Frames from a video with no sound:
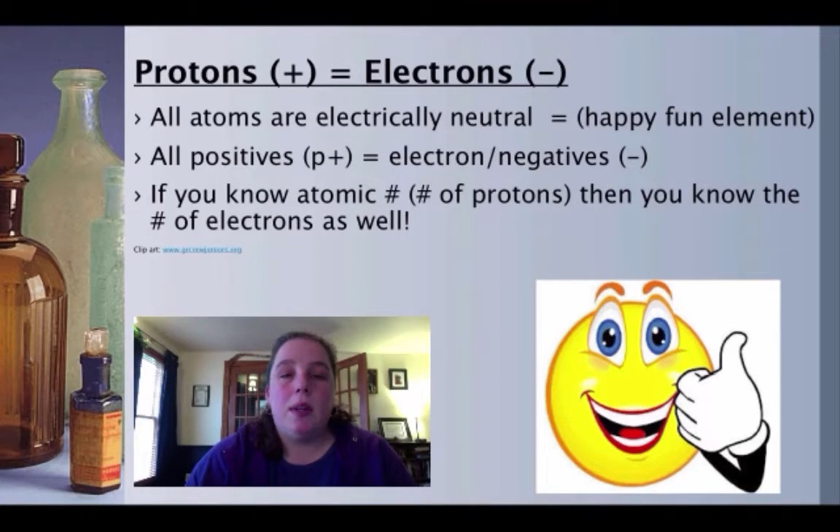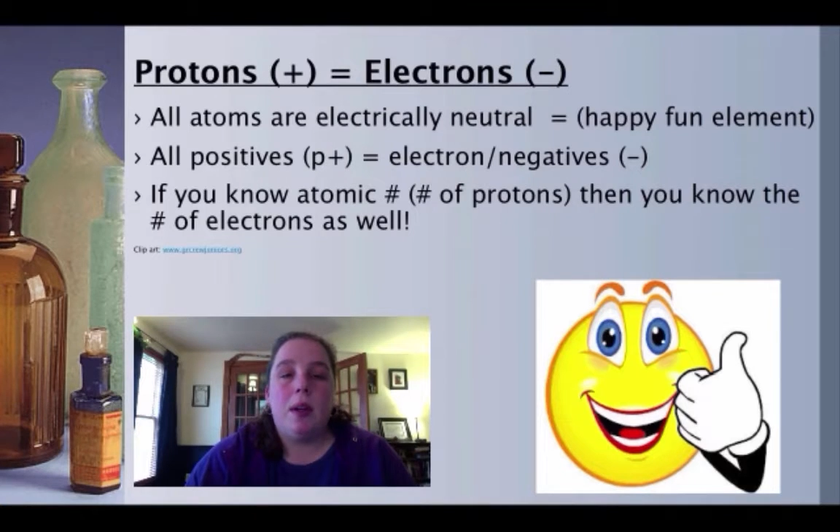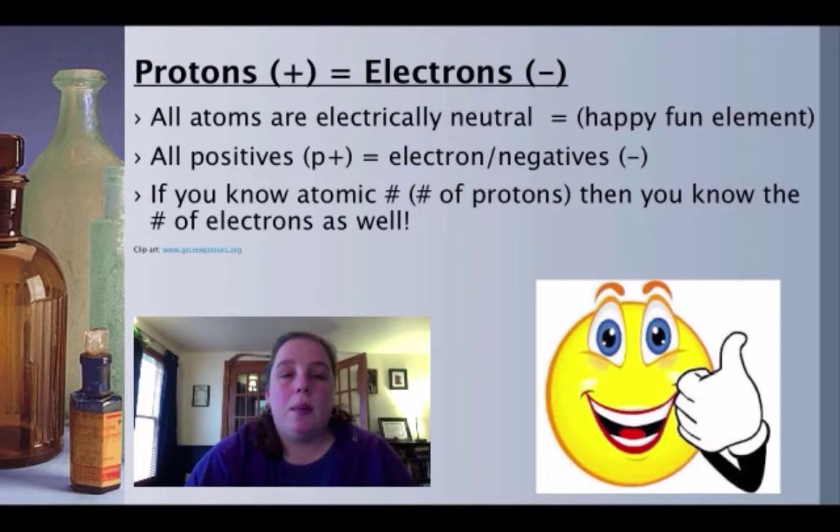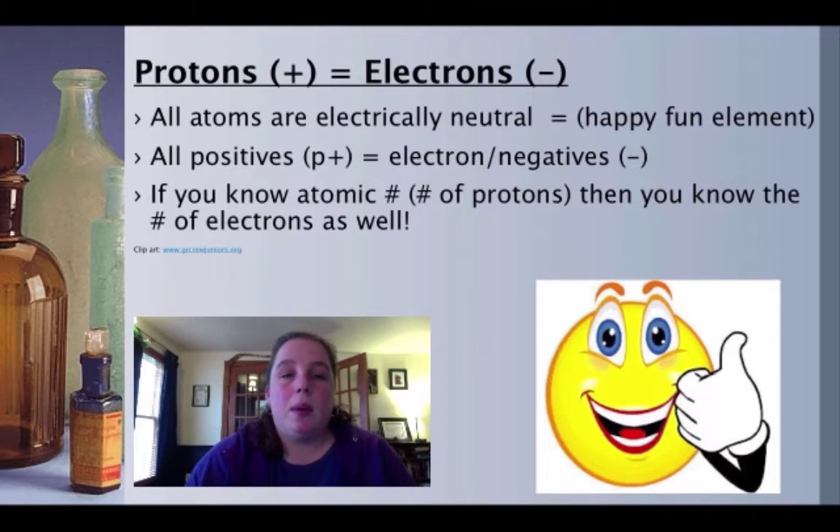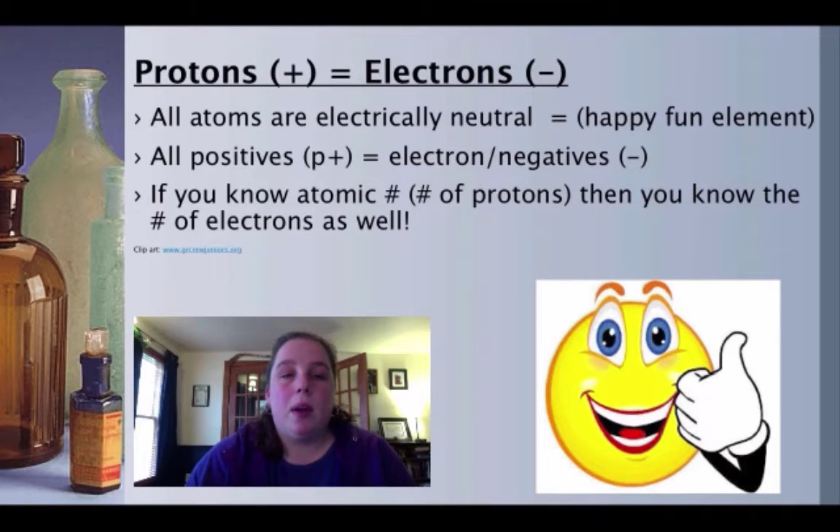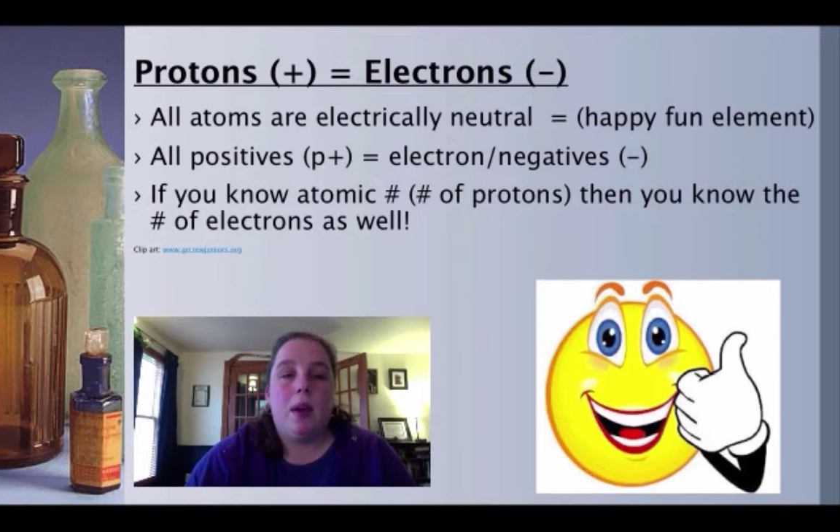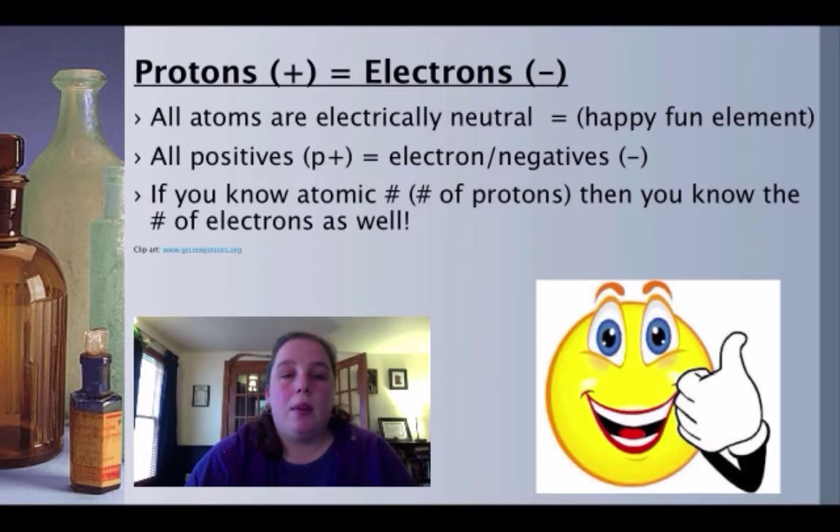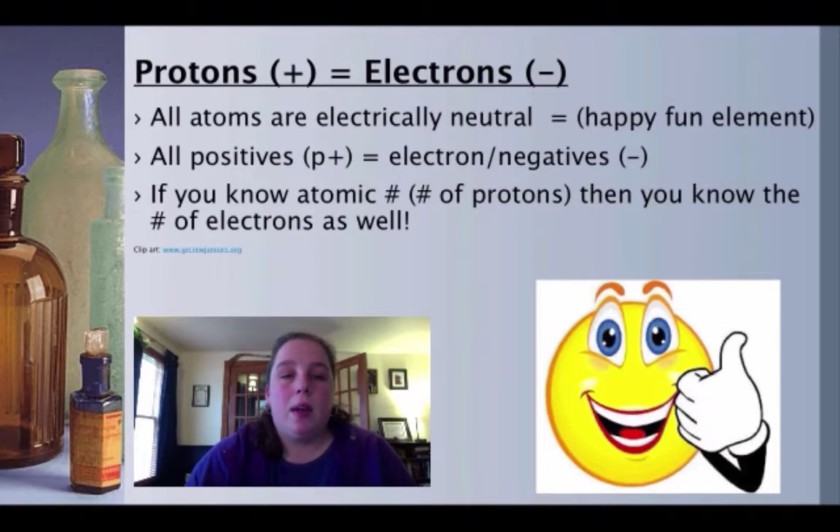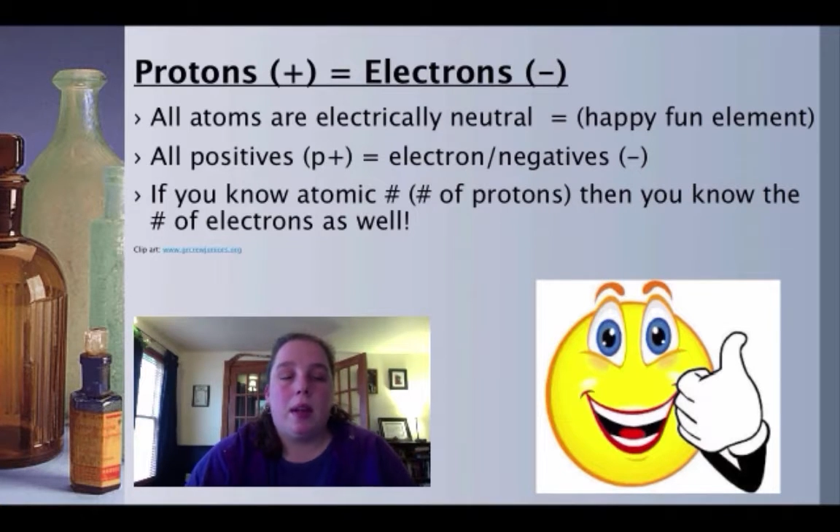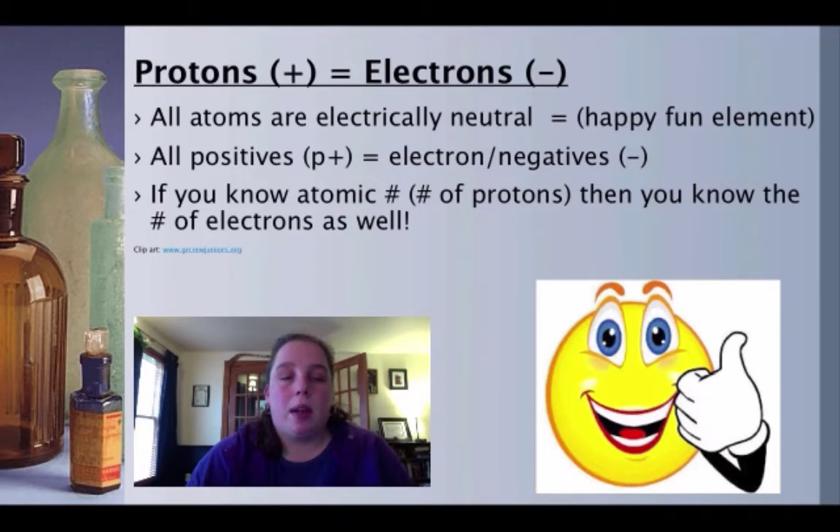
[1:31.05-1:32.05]
number of
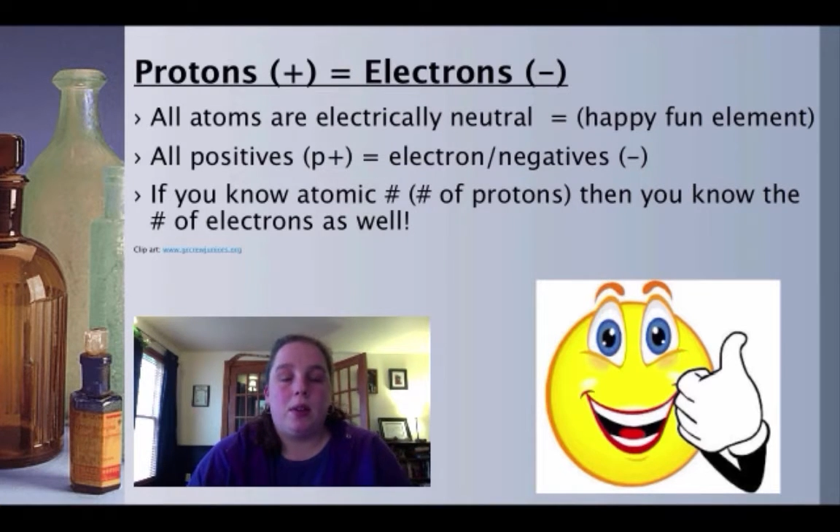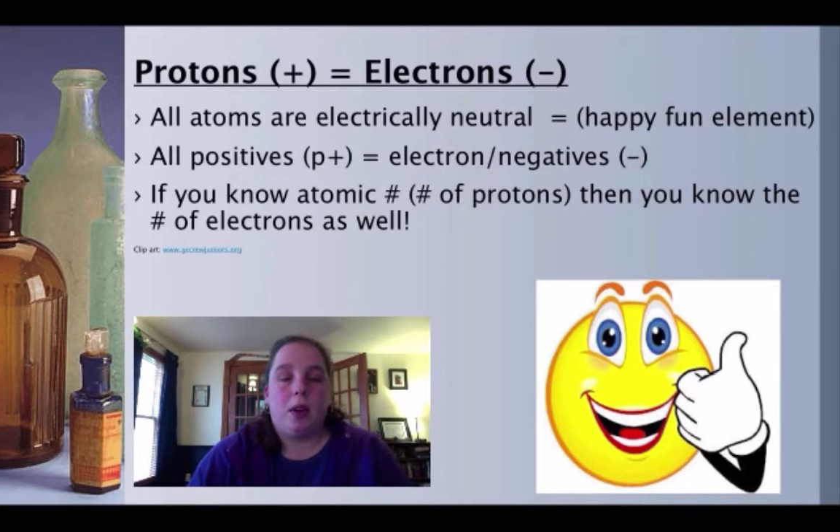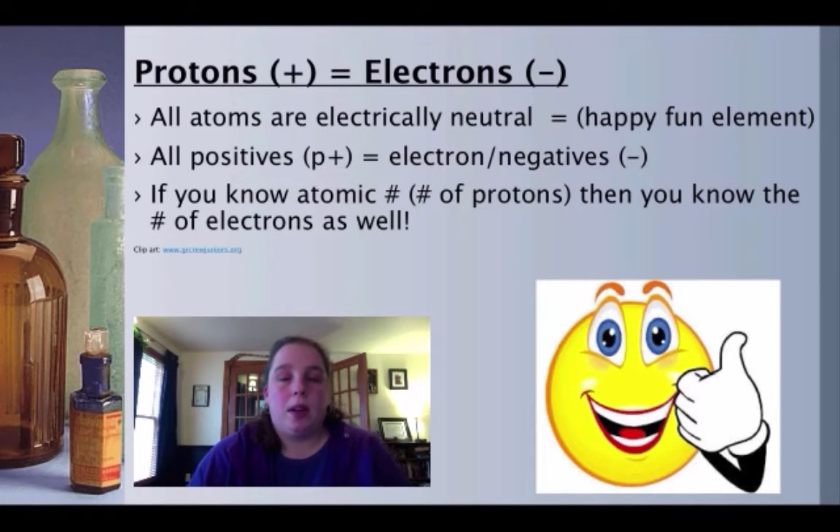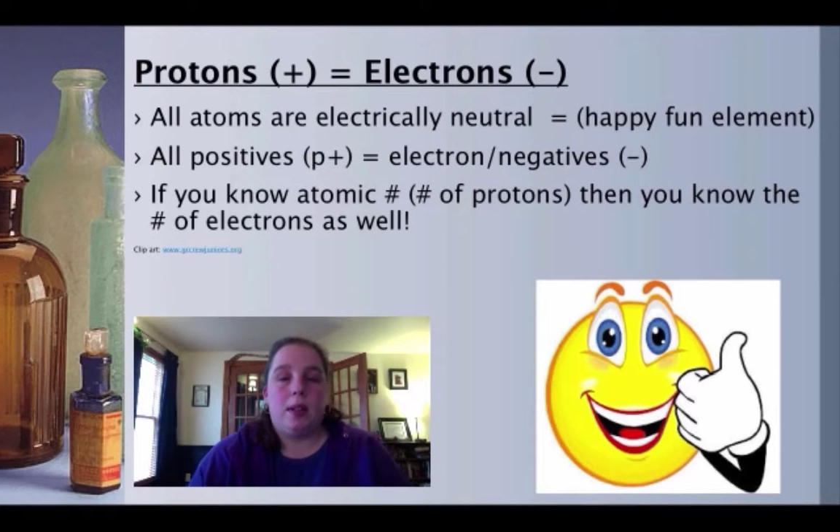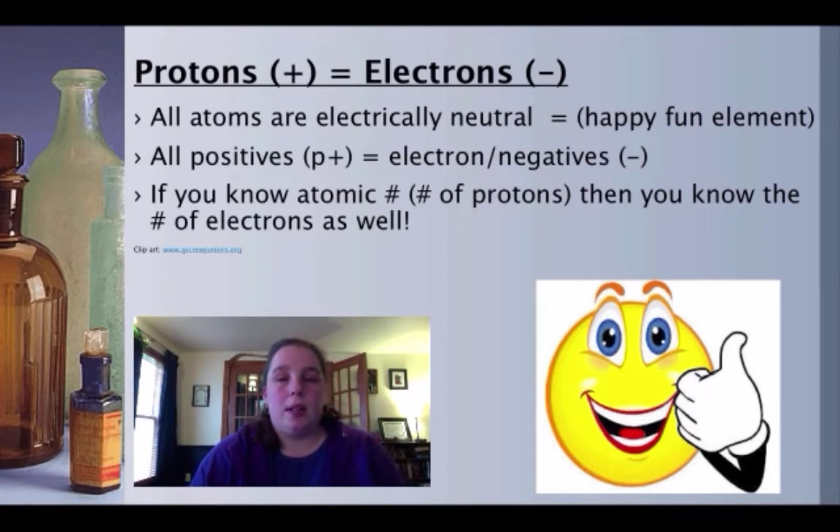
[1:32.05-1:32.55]
electrons,